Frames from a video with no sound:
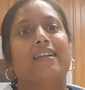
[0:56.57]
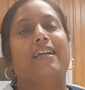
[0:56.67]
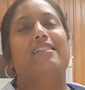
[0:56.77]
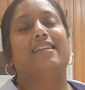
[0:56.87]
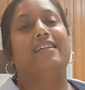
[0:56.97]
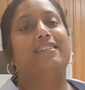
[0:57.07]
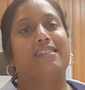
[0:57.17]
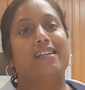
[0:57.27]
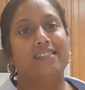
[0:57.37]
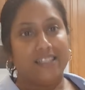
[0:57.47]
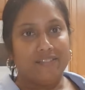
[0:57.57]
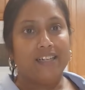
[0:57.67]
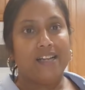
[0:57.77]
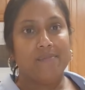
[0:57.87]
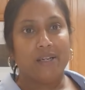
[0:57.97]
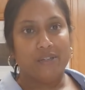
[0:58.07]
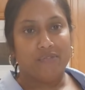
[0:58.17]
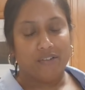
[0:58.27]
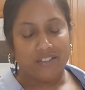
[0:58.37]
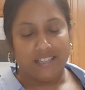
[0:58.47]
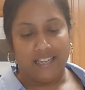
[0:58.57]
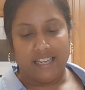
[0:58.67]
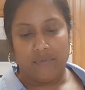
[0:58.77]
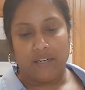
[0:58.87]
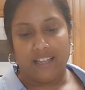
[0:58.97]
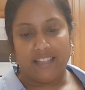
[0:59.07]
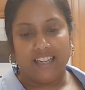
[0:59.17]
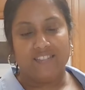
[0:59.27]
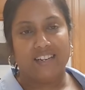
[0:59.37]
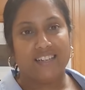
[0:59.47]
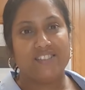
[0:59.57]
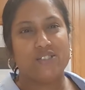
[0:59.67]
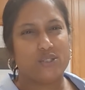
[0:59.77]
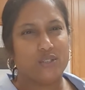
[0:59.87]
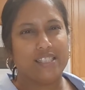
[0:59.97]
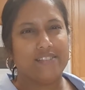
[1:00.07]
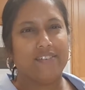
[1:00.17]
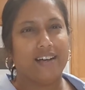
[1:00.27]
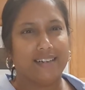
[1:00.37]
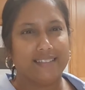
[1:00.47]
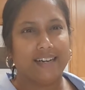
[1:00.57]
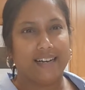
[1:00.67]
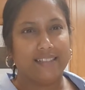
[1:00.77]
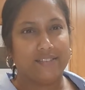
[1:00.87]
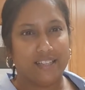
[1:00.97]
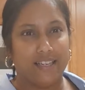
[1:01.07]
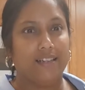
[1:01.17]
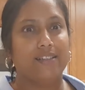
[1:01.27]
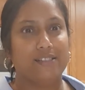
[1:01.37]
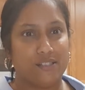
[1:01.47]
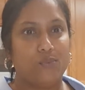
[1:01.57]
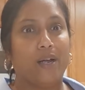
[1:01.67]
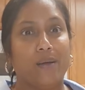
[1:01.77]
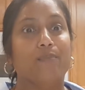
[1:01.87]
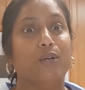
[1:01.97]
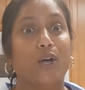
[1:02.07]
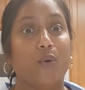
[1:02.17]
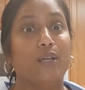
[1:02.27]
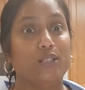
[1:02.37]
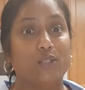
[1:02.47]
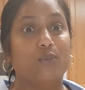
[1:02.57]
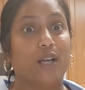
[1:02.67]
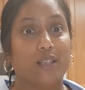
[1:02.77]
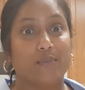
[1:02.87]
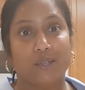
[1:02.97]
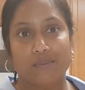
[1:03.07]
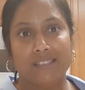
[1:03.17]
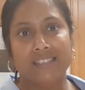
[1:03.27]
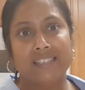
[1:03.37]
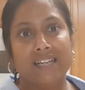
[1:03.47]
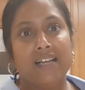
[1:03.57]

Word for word: It is definitely my new favorite thing. And when I think of like a dessertified kind of thing, this is where I'm going to at the moment.